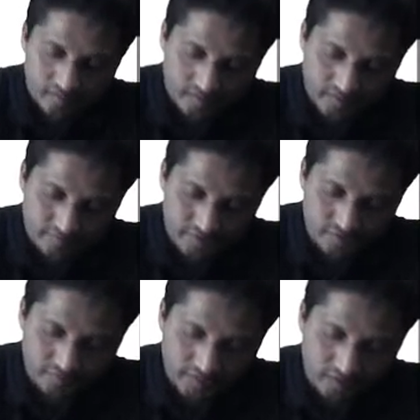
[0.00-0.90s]
Okay, we
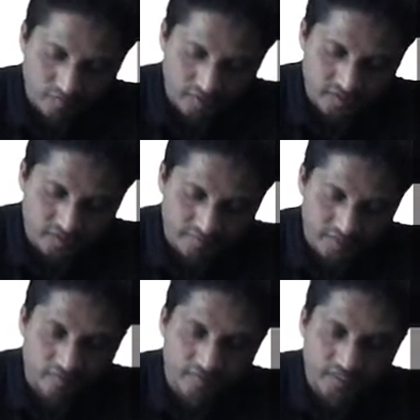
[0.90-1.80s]
should find out what is the
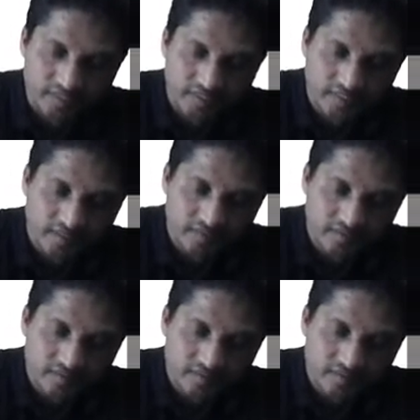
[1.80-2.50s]
value of tan theta.